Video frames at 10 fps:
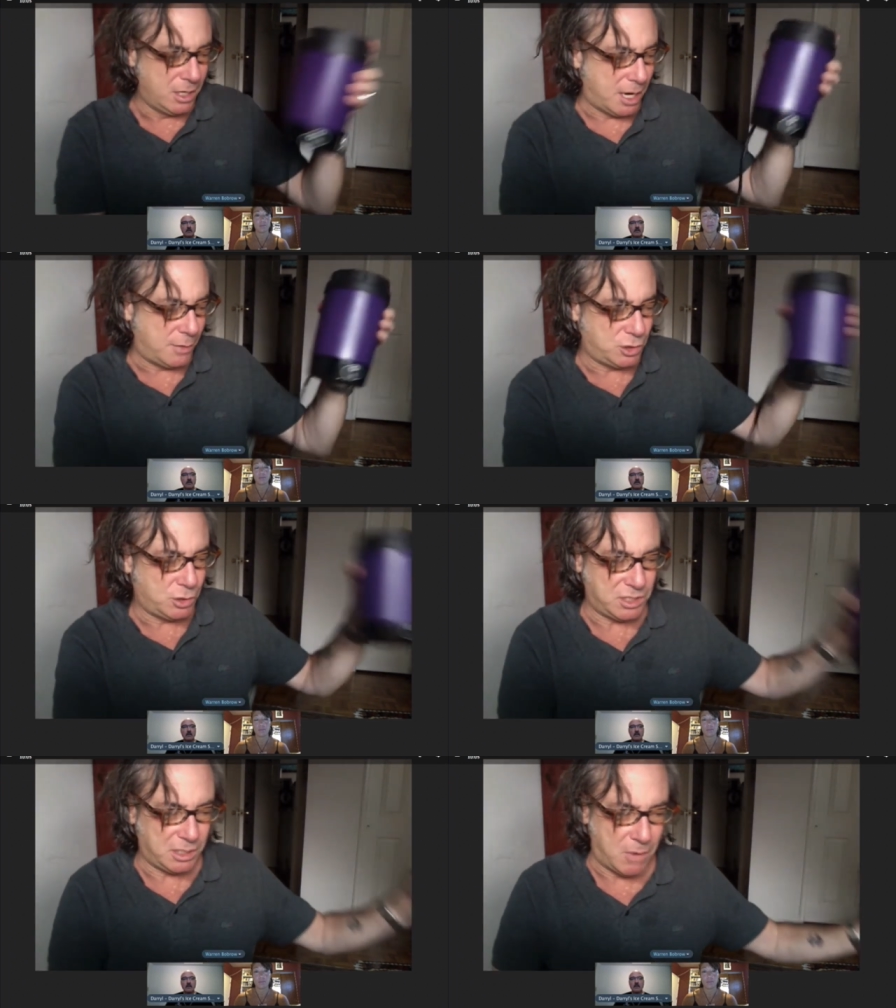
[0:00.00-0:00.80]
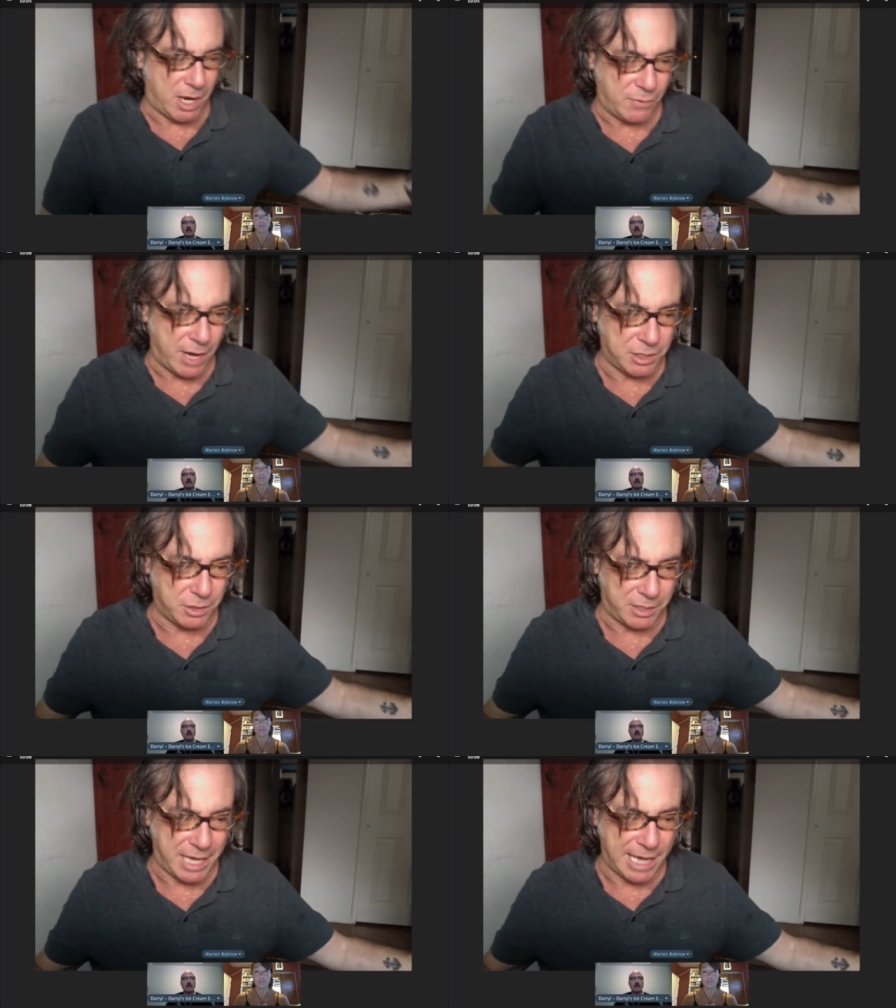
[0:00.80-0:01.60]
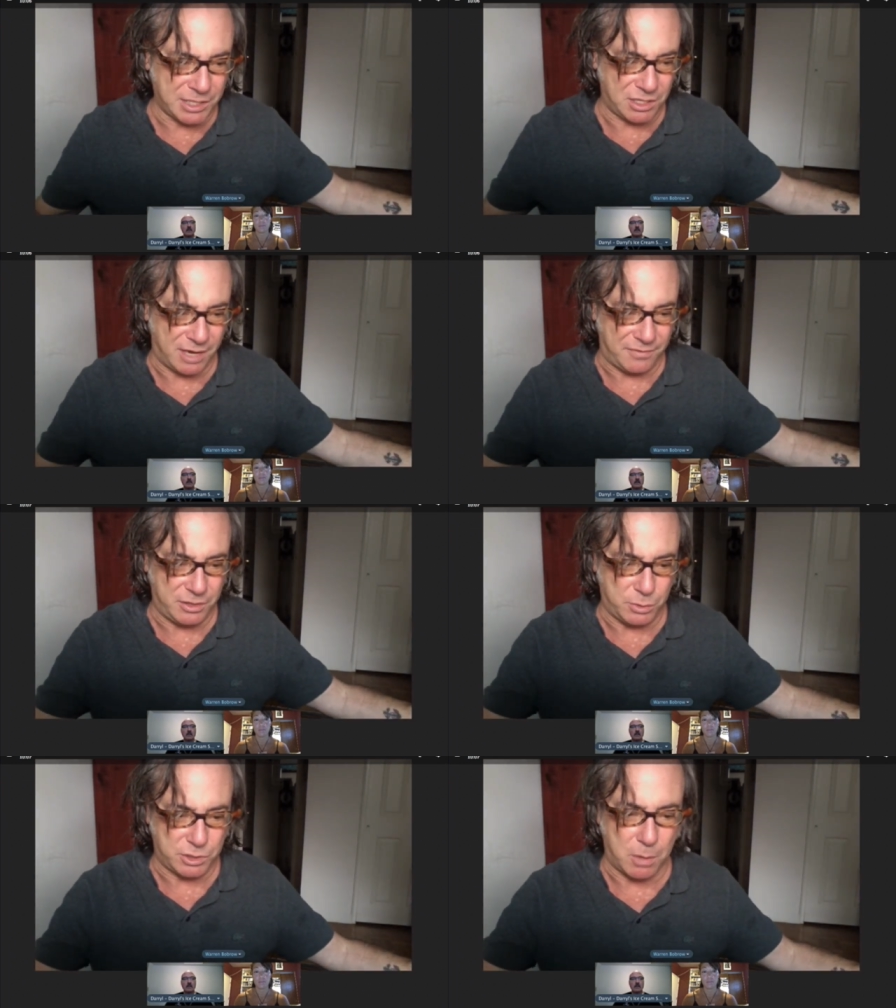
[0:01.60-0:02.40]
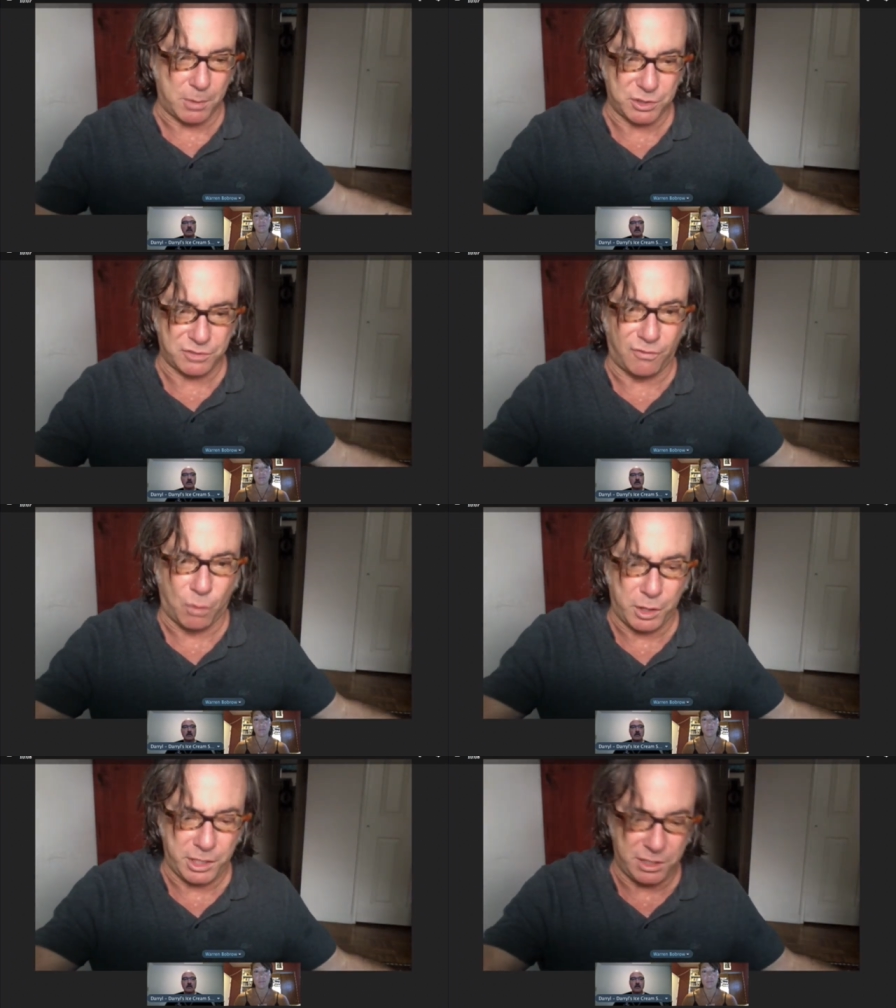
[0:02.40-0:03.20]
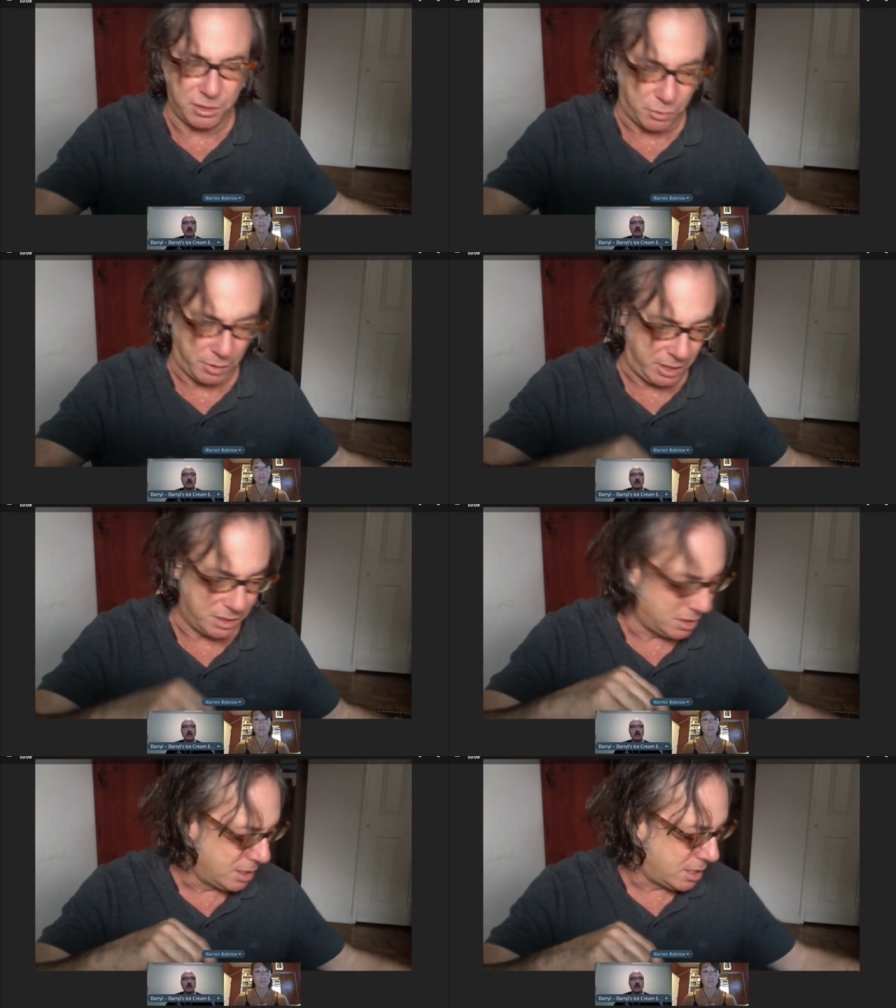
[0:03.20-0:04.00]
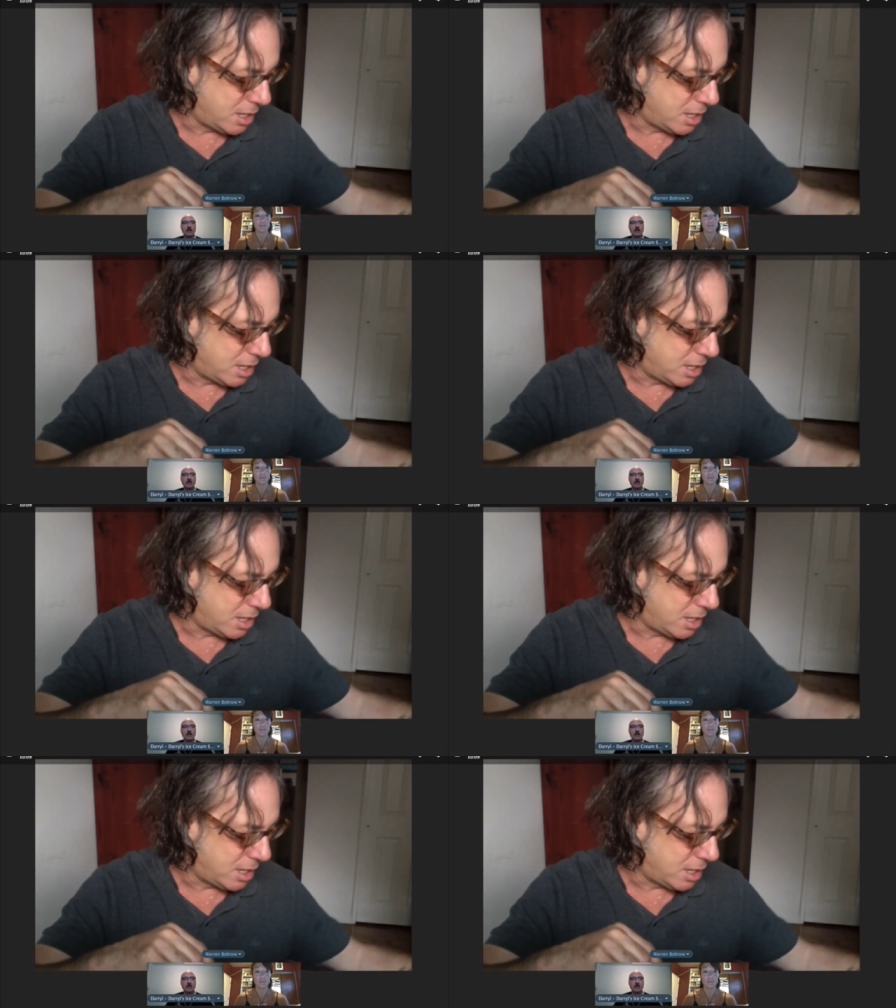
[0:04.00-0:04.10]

I was using my regular gas oven. It was almost 40 degrees.